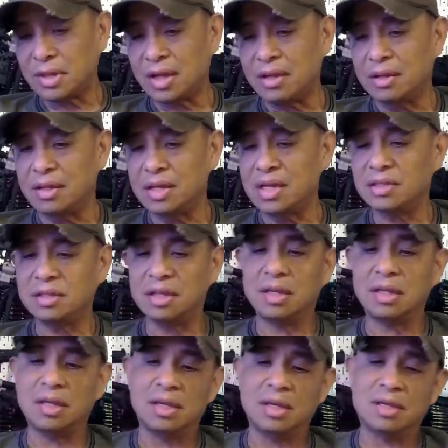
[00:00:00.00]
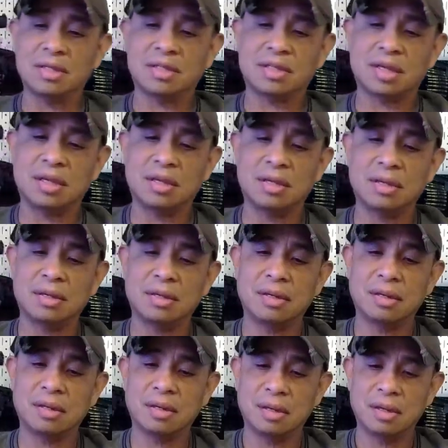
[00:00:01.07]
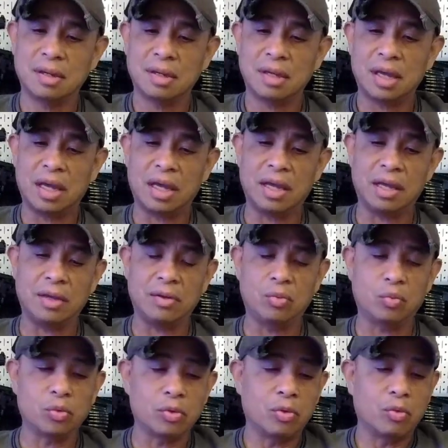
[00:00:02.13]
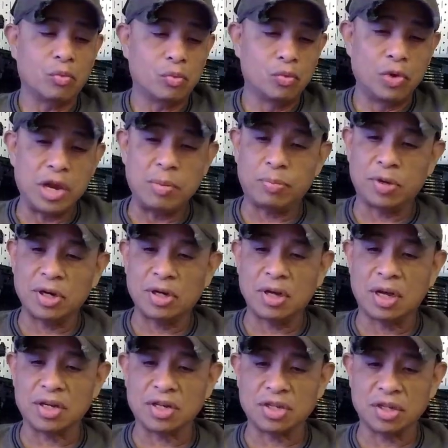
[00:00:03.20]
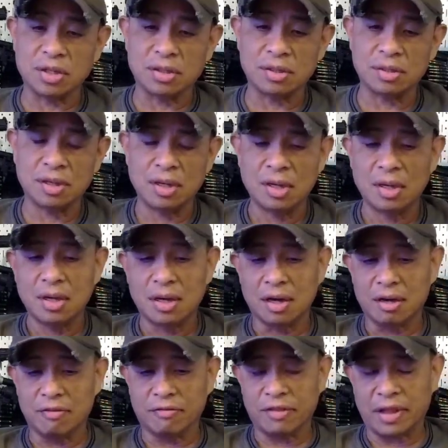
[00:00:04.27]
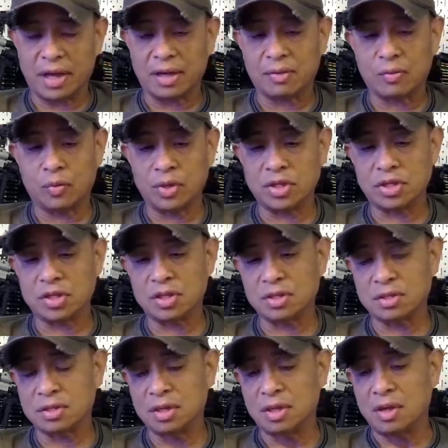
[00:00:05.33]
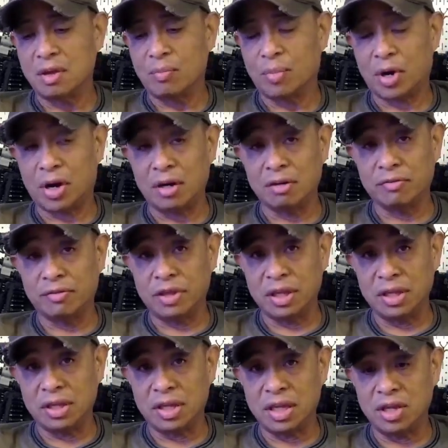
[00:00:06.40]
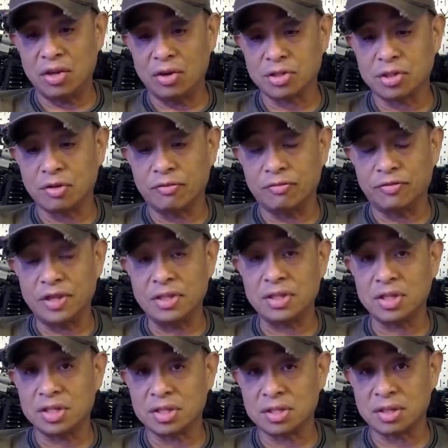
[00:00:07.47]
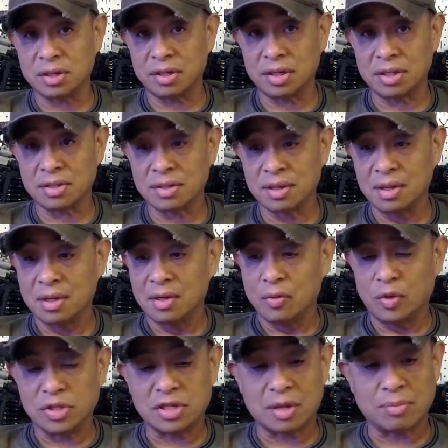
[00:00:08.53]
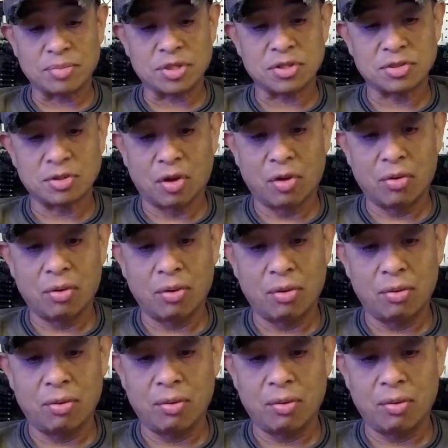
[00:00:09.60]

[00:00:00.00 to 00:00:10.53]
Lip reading: this is a reproduction of that, which is part of the Kyosho Vintage series, which I'm so